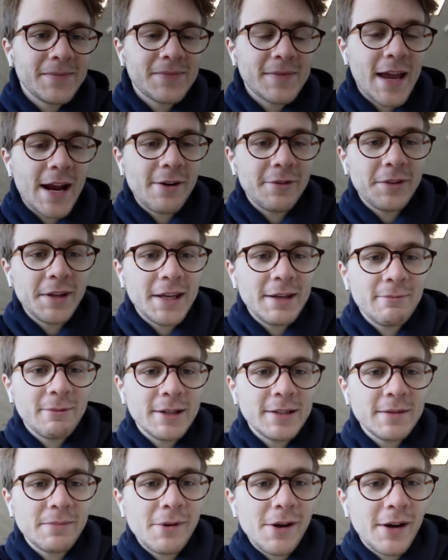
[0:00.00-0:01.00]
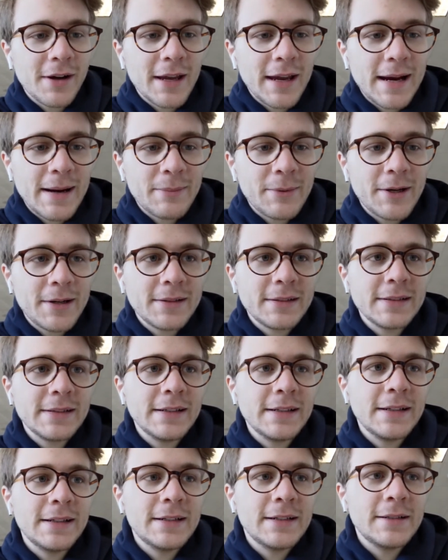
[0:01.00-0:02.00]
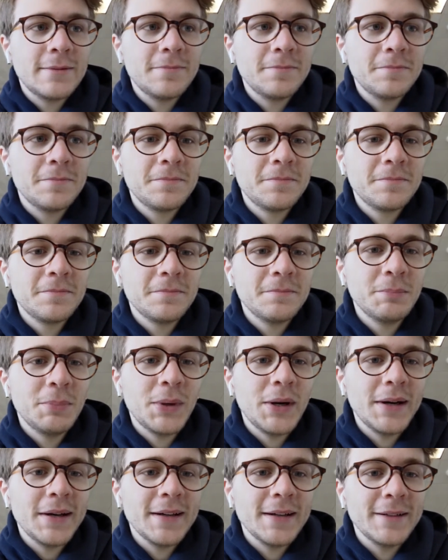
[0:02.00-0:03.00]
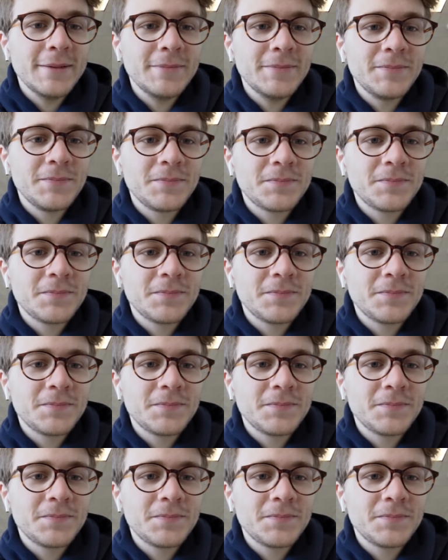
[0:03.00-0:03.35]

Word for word: I don't think he wants to be on camera, um, but